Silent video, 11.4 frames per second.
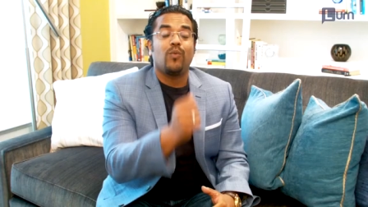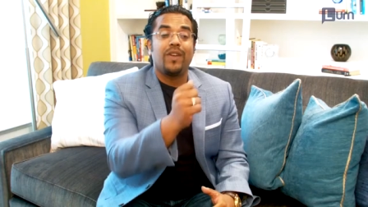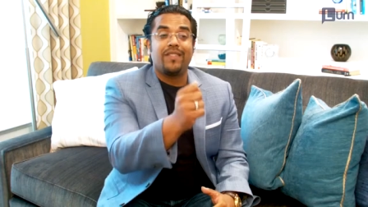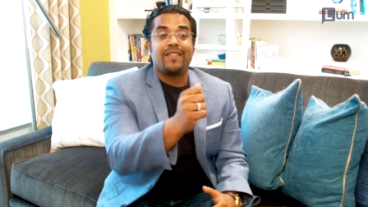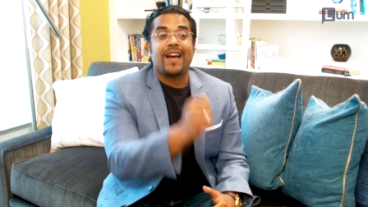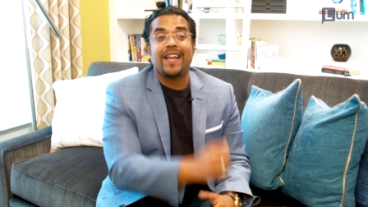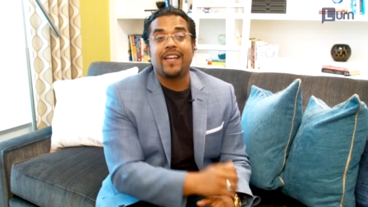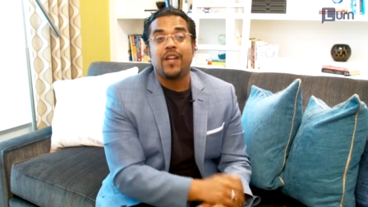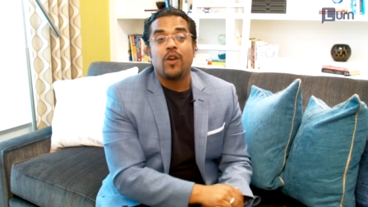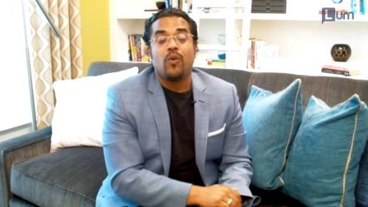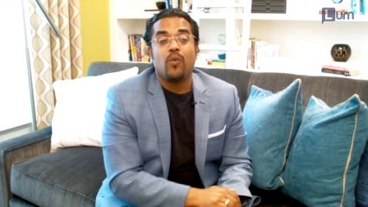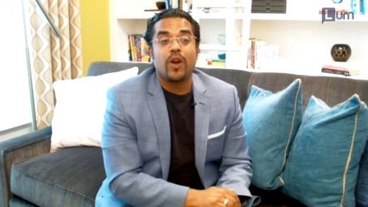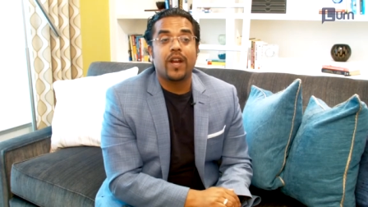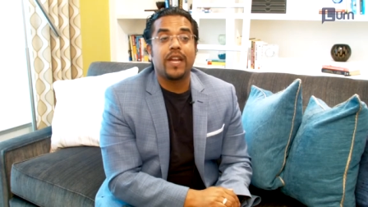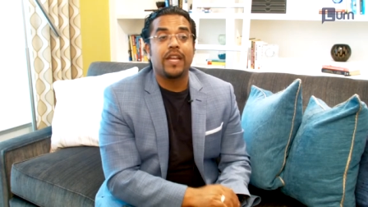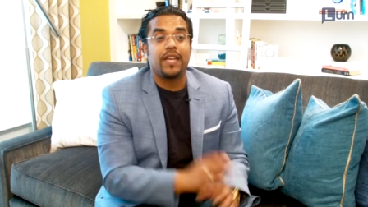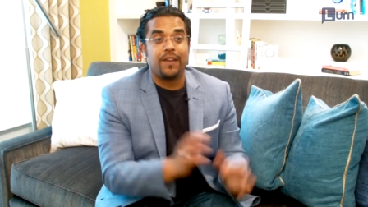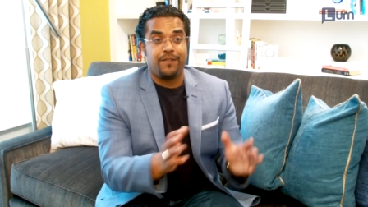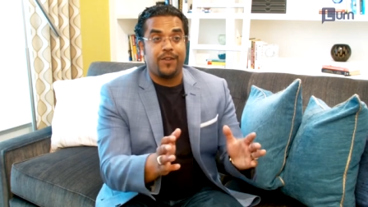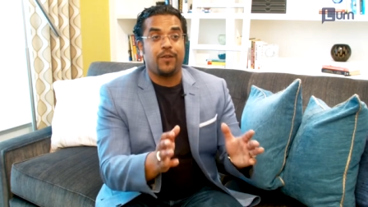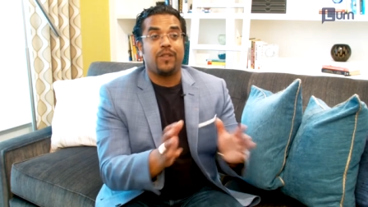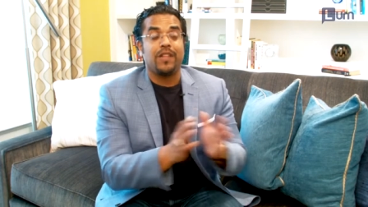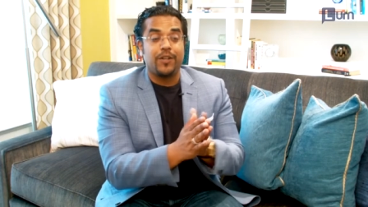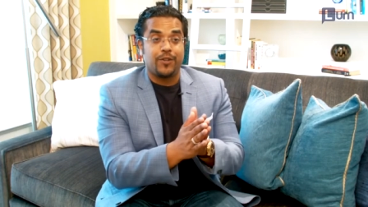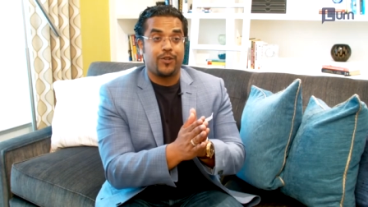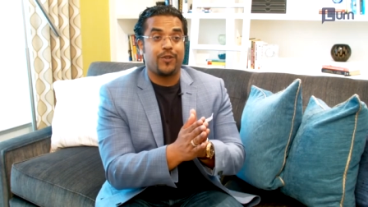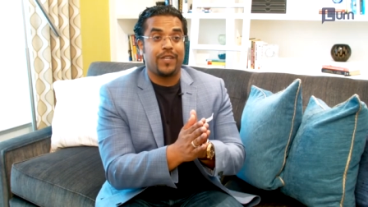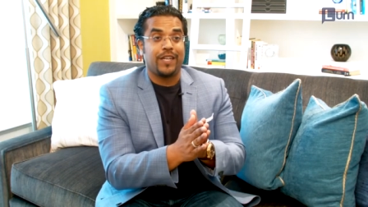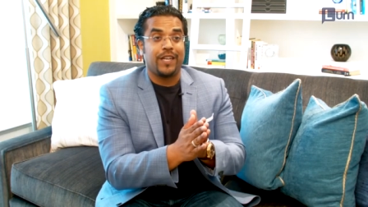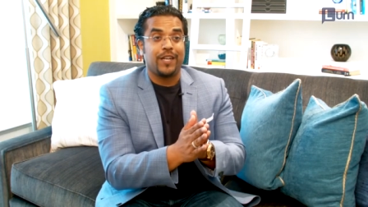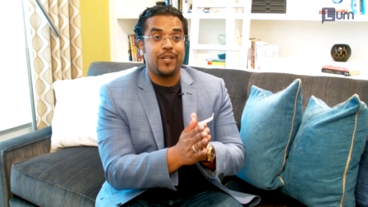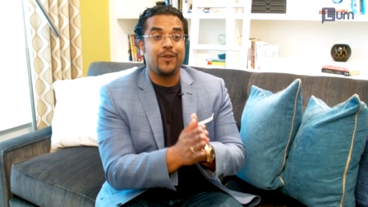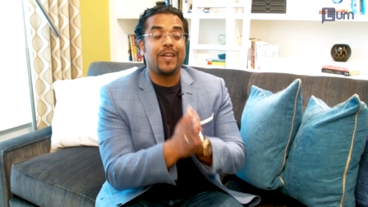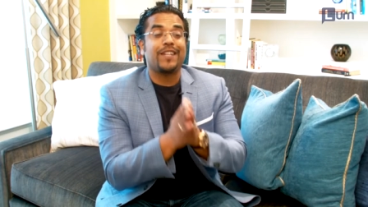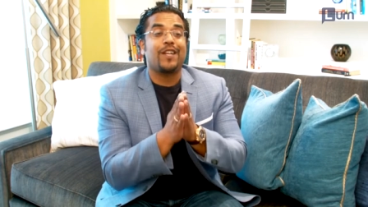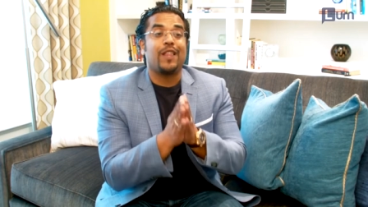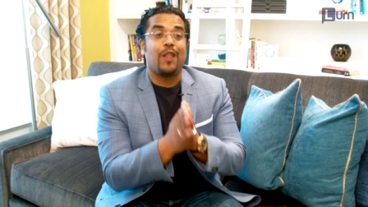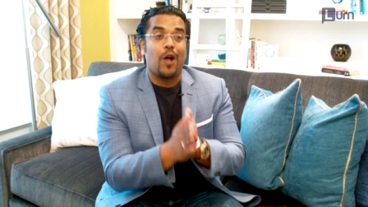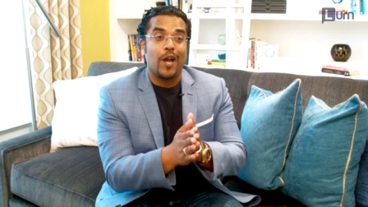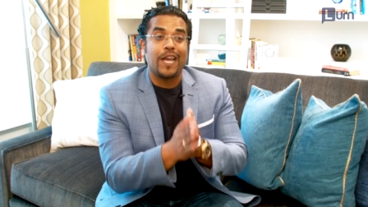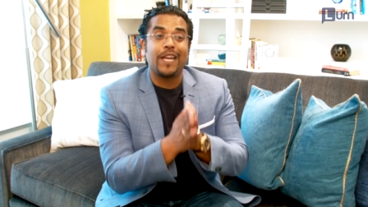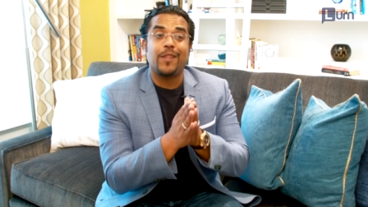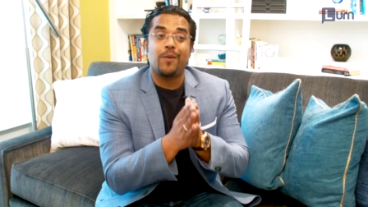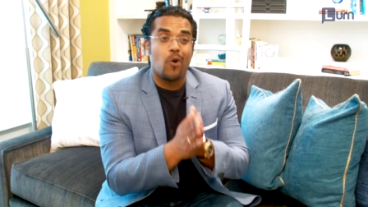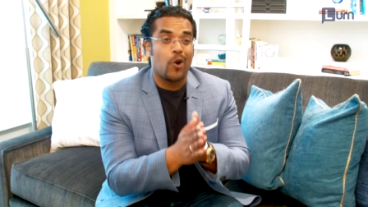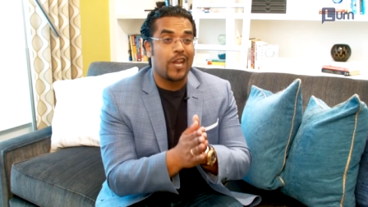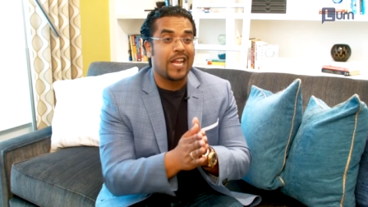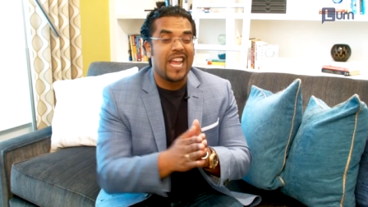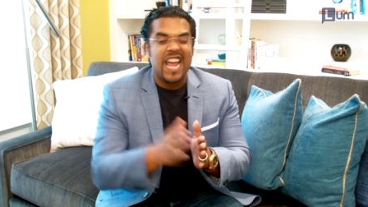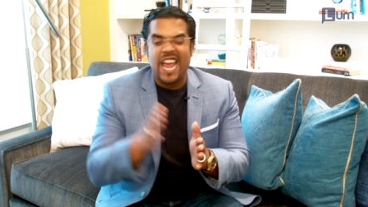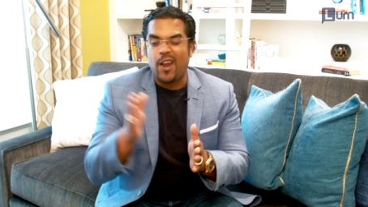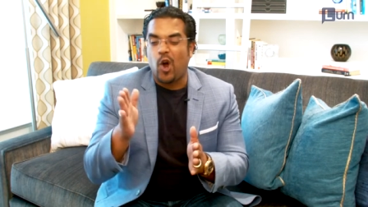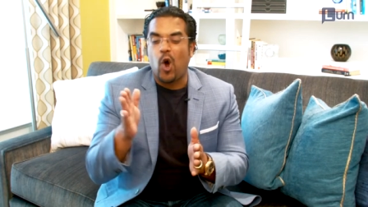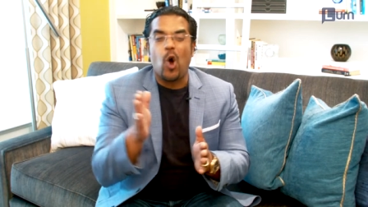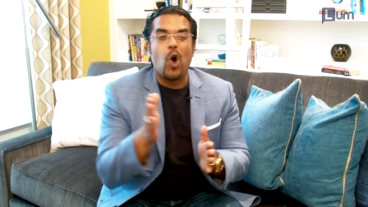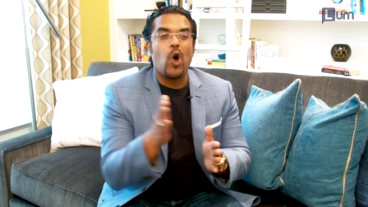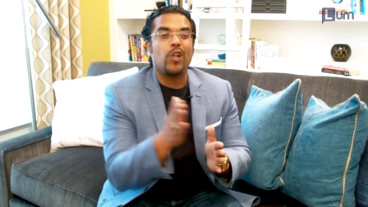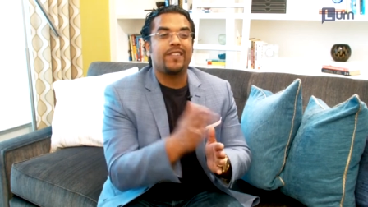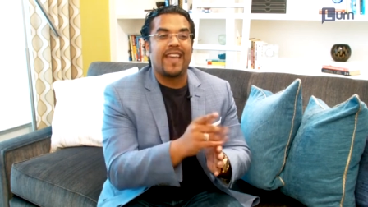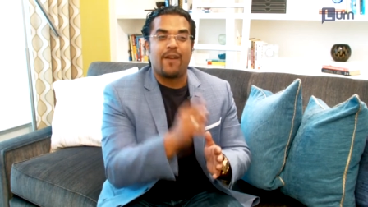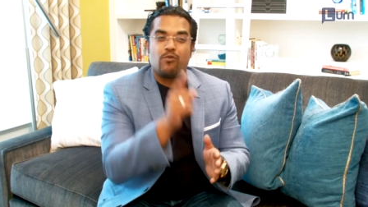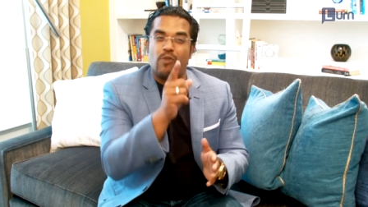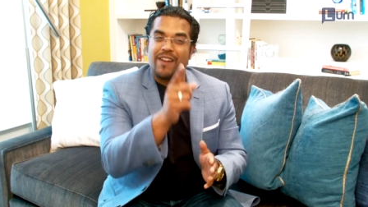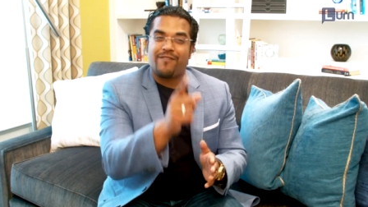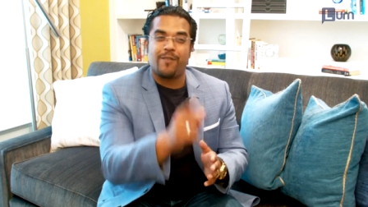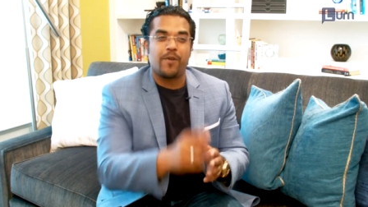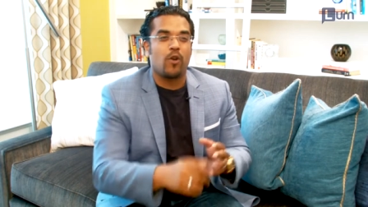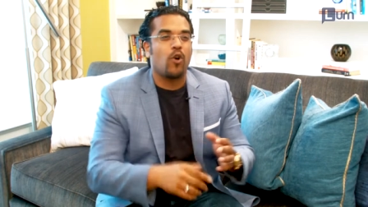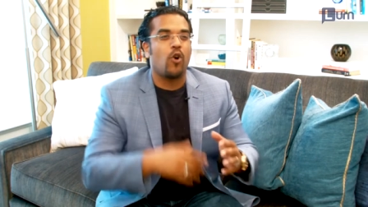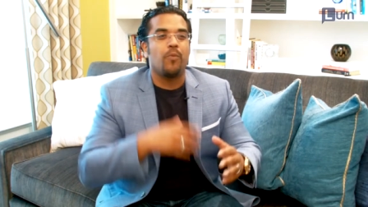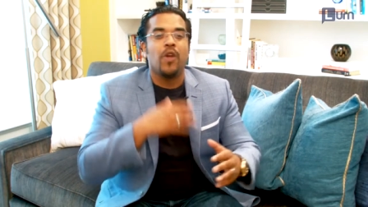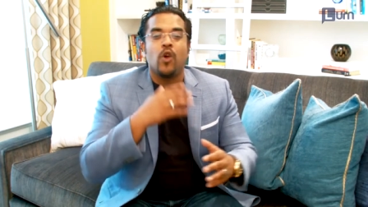with that, we're going to give you literally you get to log in in the morning and all day right from your home.